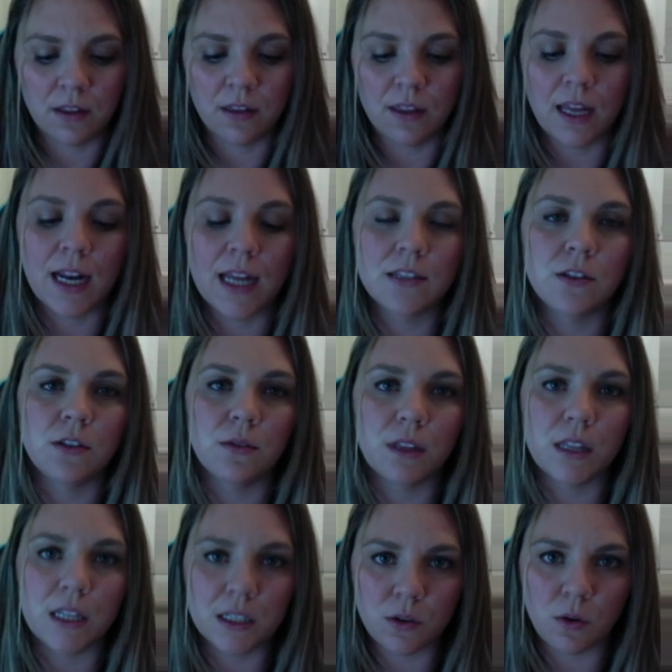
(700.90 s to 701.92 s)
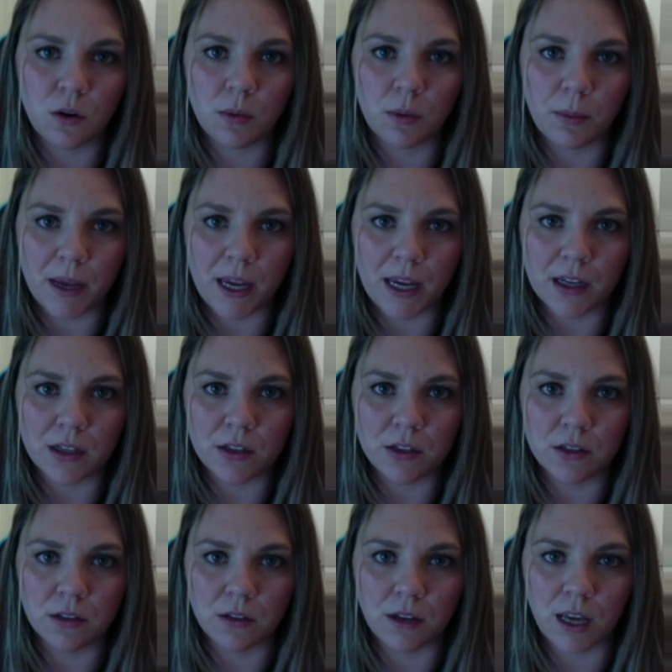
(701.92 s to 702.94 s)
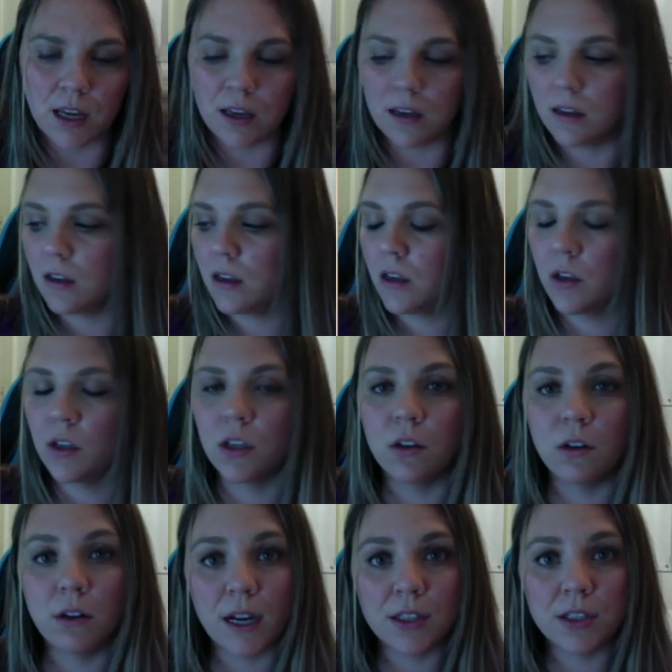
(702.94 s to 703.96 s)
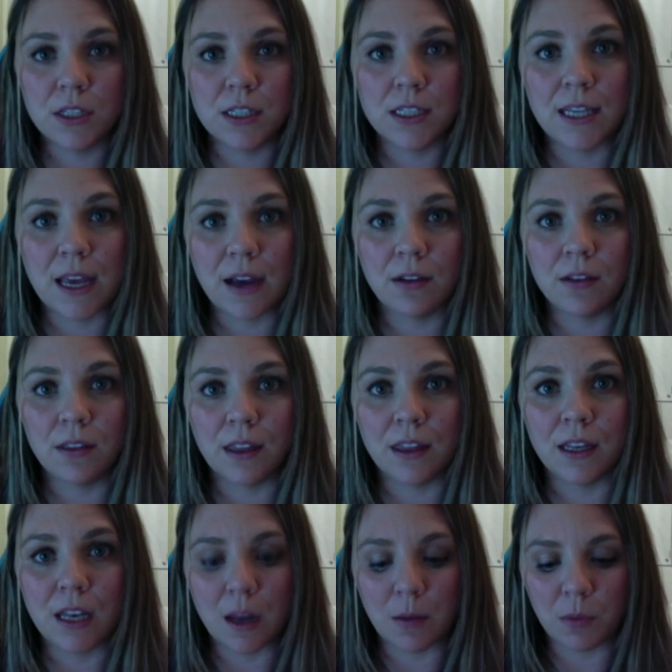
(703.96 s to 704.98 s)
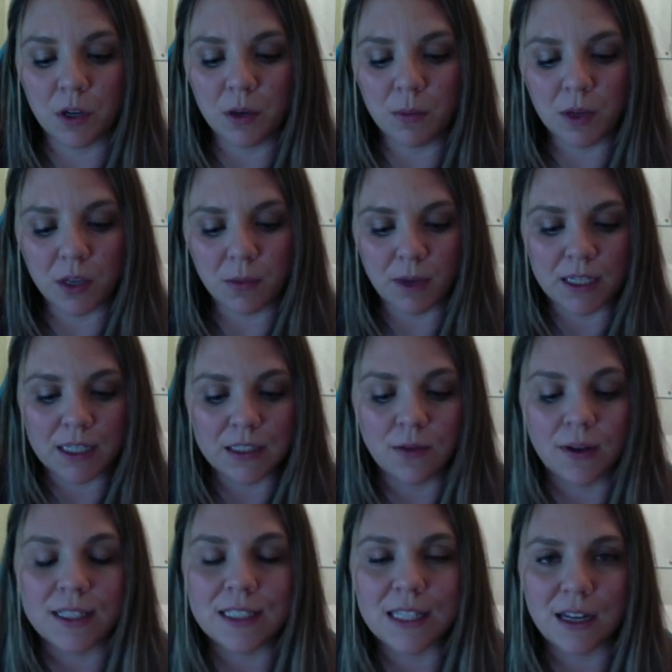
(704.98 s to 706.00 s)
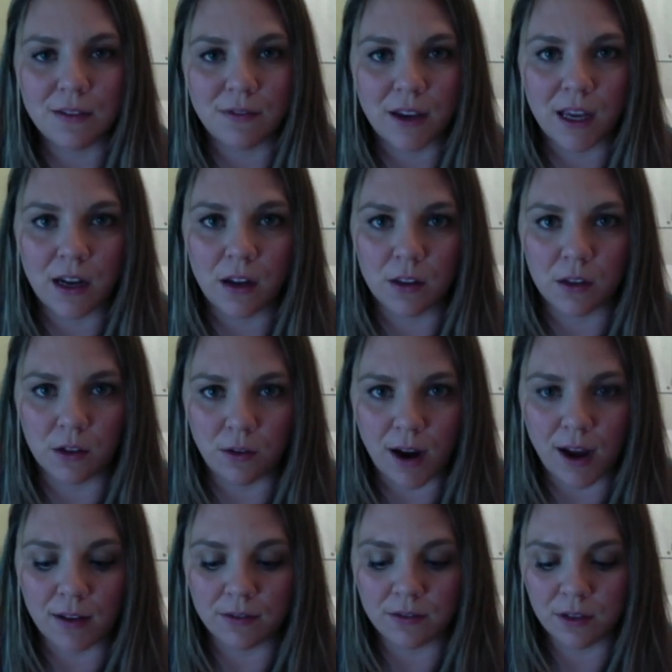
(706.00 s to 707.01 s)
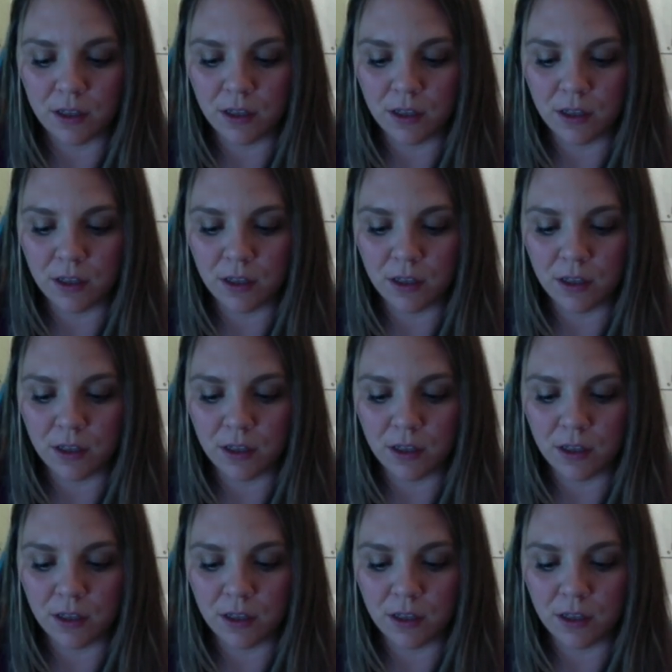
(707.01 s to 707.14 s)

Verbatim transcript: That has to do with this horrible page, okay? You don't actually need to calculate the number, but you might need to identify it on the graph.